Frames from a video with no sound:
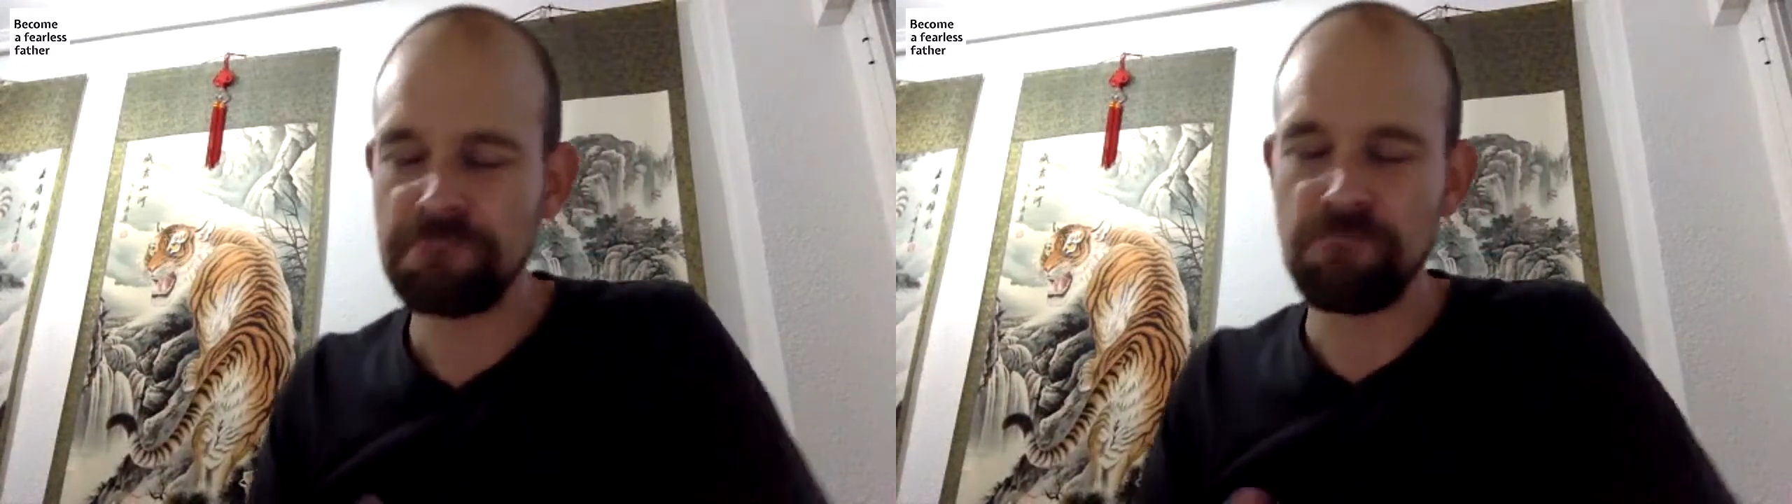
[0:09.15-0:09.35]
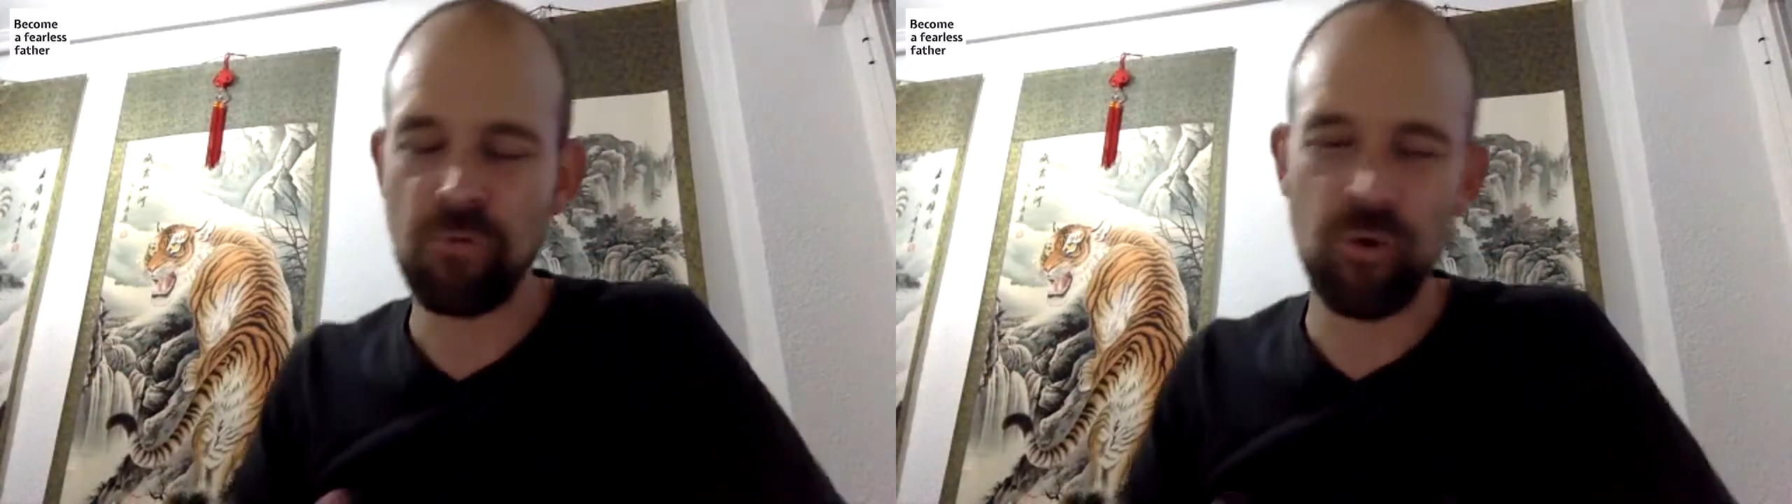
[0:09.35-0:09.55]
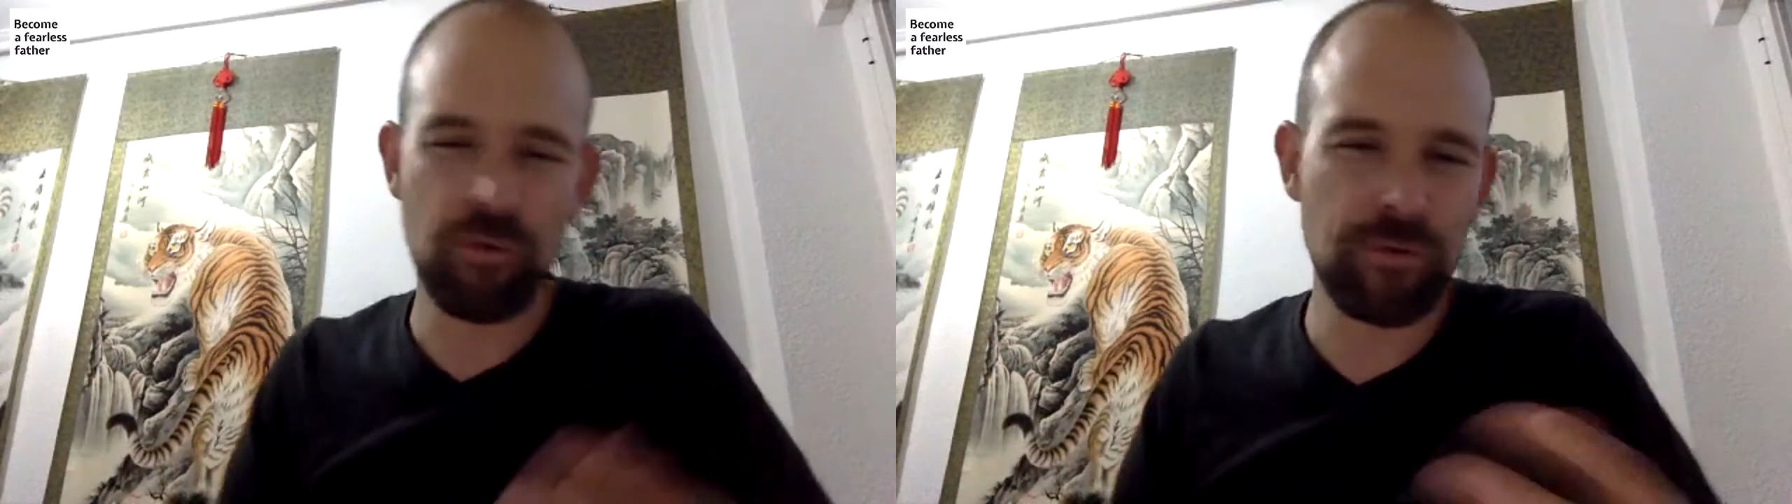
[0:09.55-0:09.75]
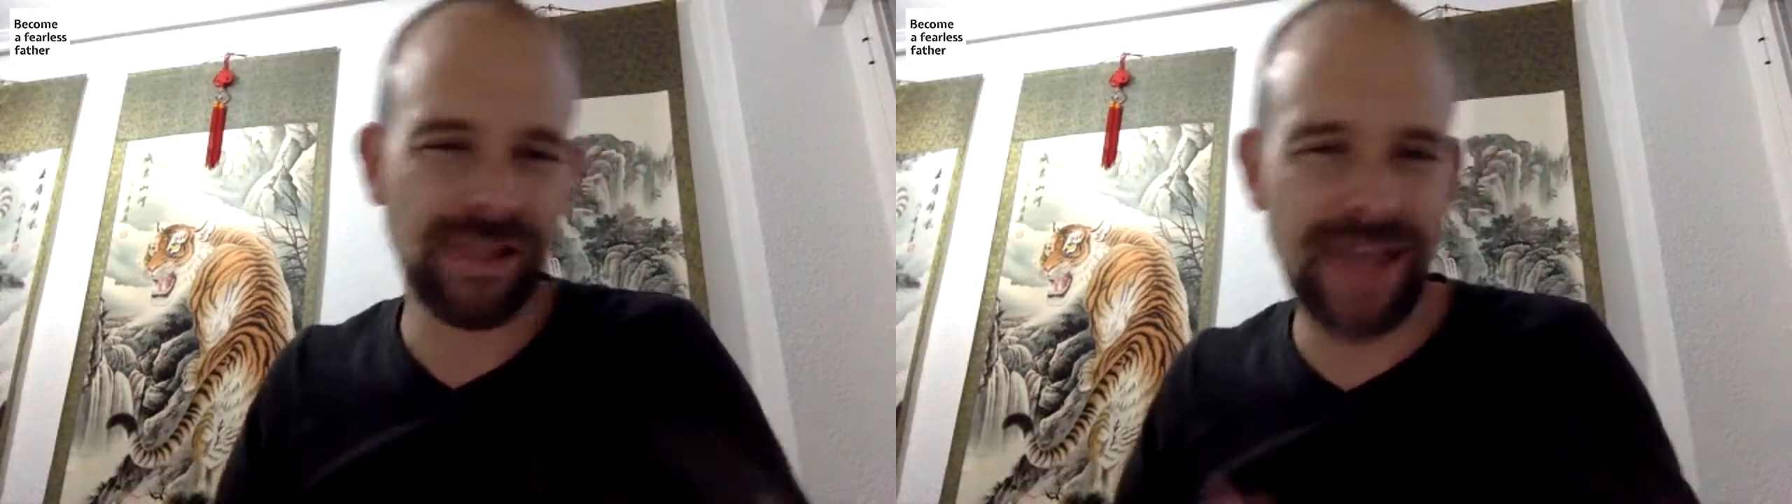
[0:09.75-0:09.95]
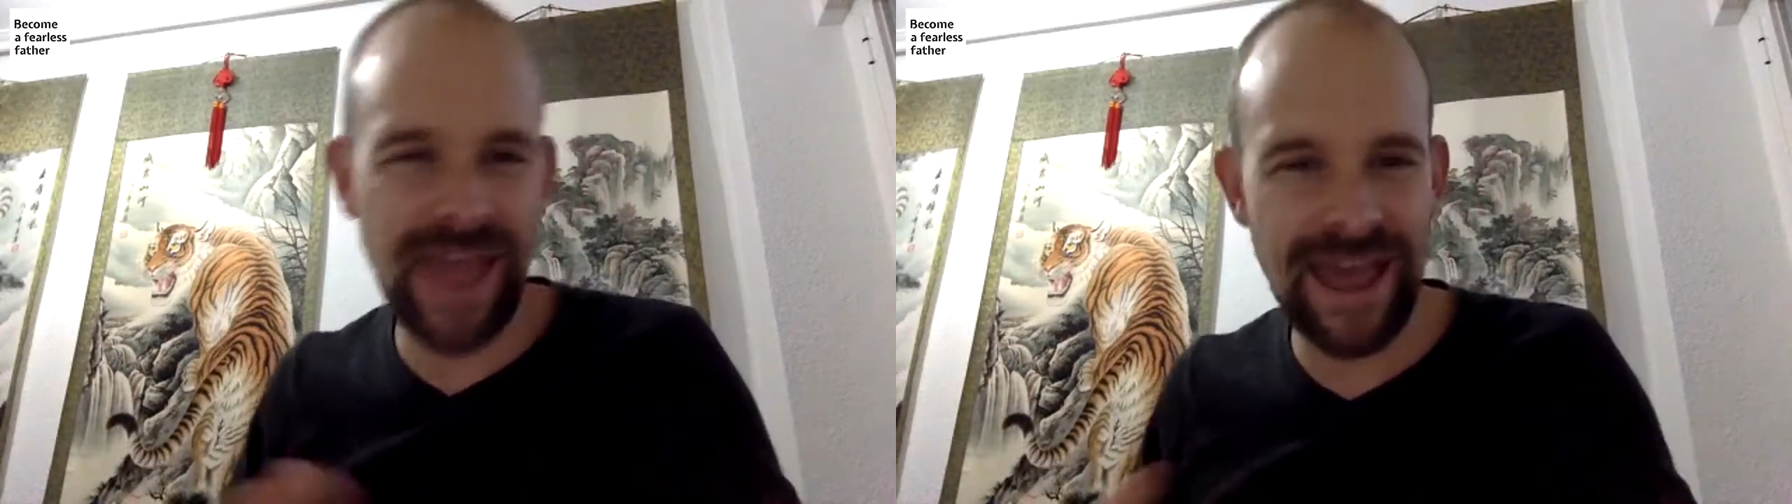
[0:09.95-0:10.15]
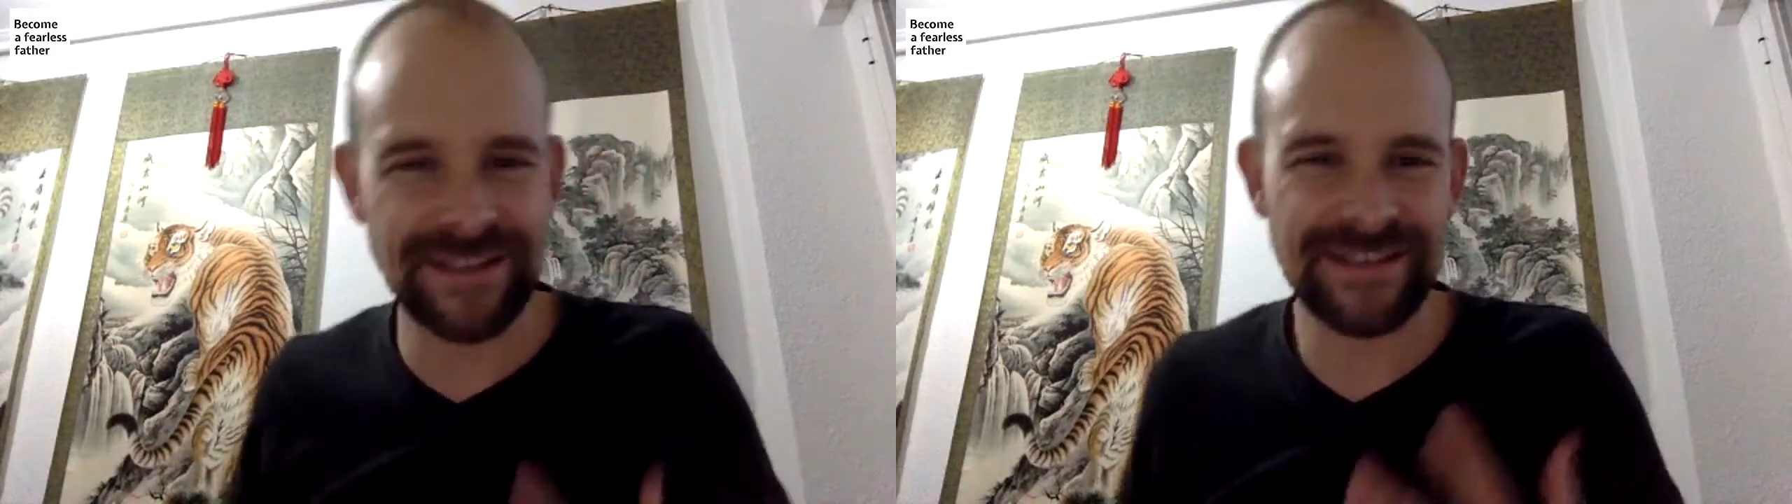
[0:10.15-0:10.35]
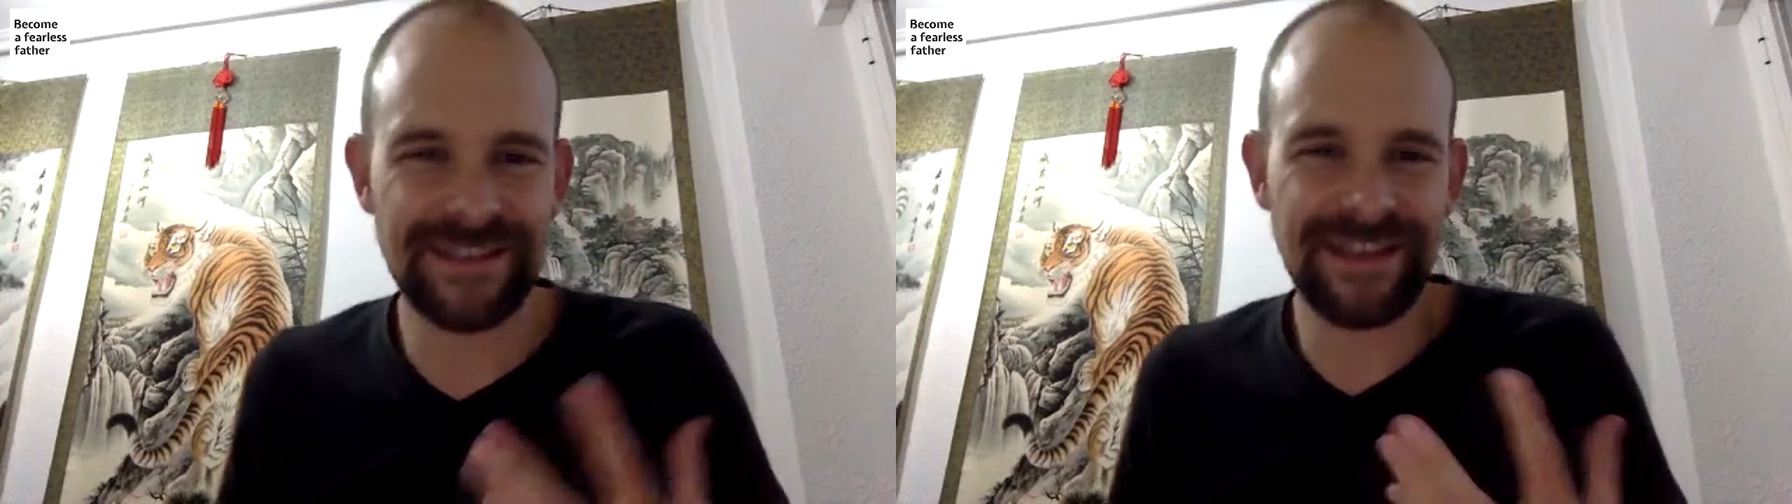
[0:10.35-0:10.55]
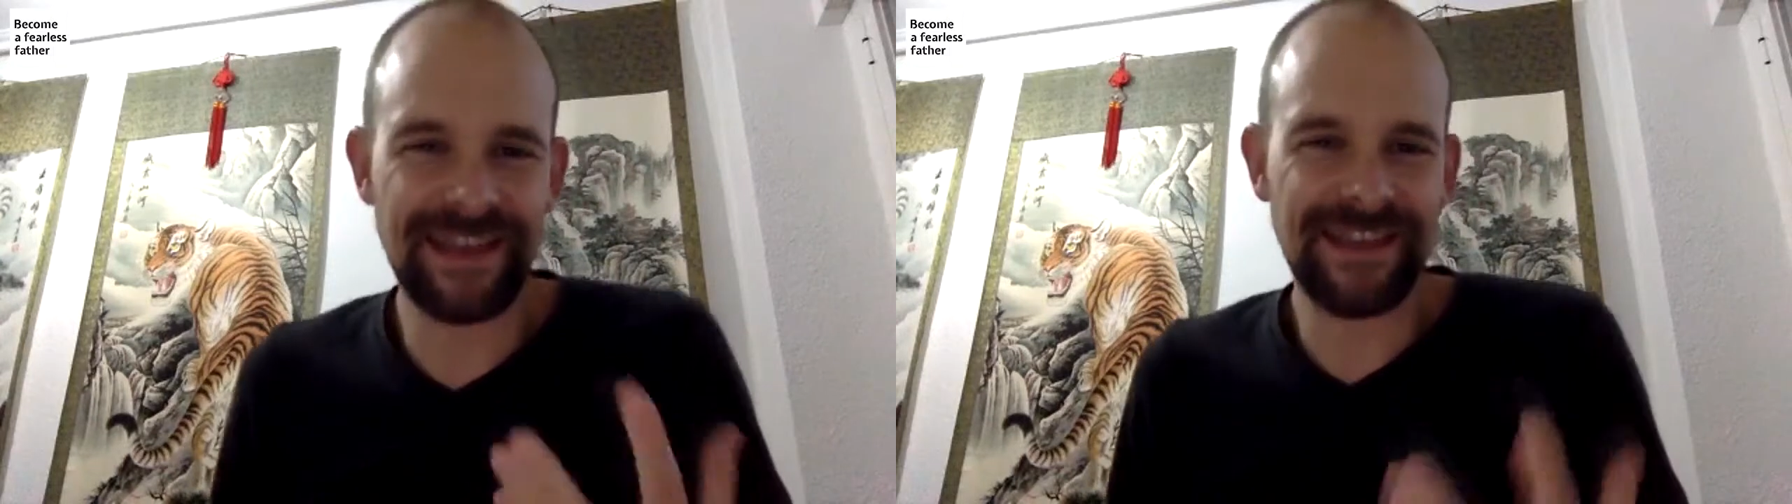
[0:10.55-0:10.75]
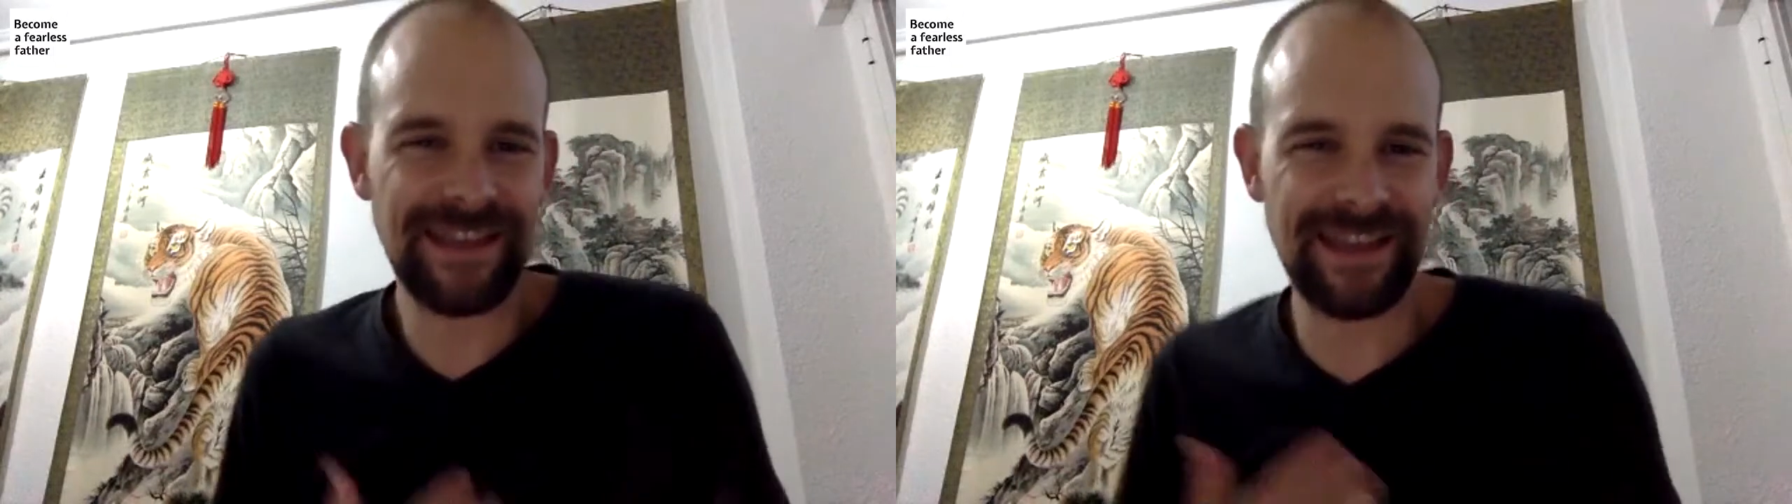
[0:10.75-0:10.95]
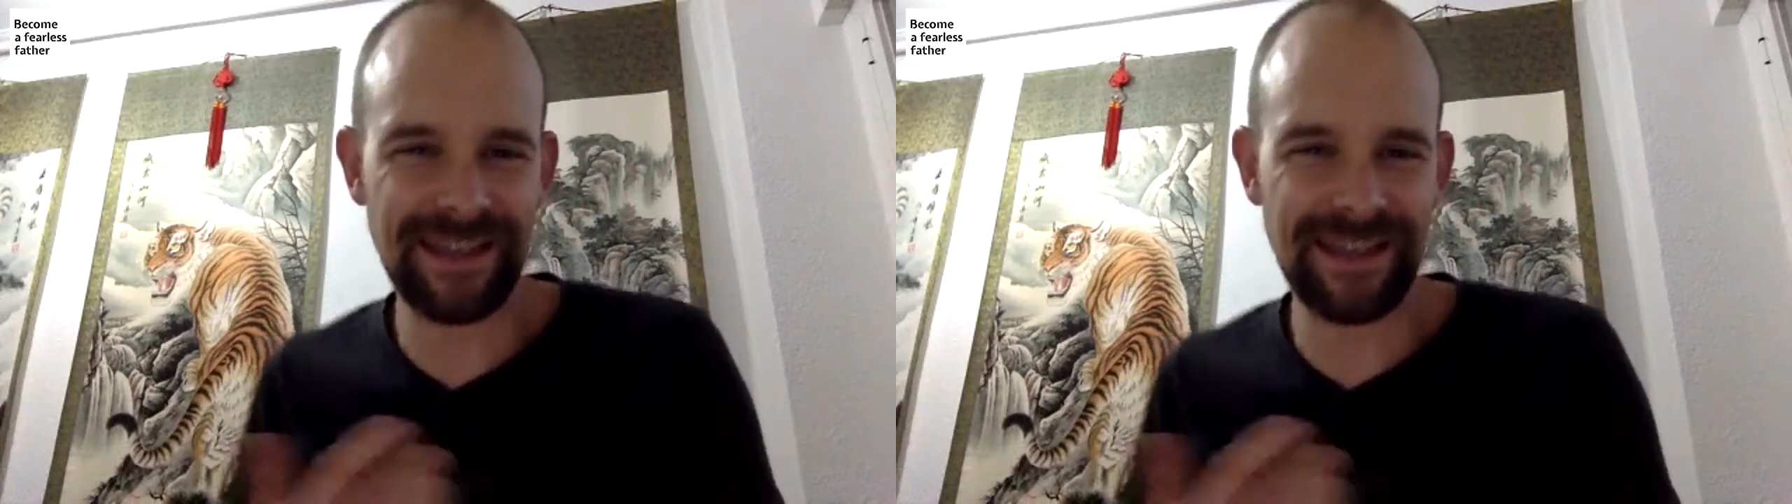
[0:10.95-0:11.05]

more relaxed and